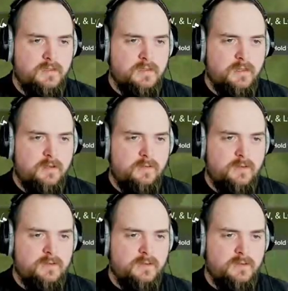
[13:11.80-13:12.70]
slow.
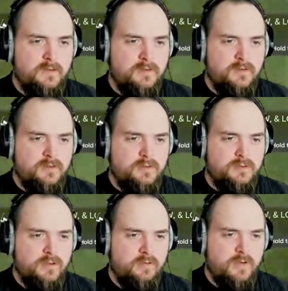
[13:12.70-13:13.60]
That's going to...
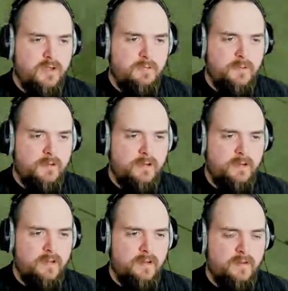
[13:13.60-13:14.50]
Don't get in the
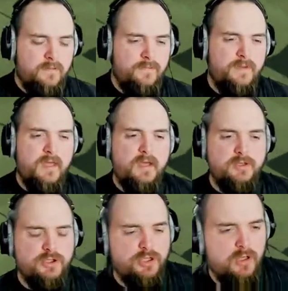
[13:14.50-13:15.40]
bunker. Yeah,
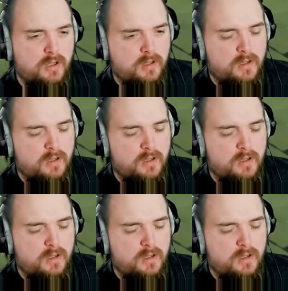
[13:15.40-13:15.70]
good shot.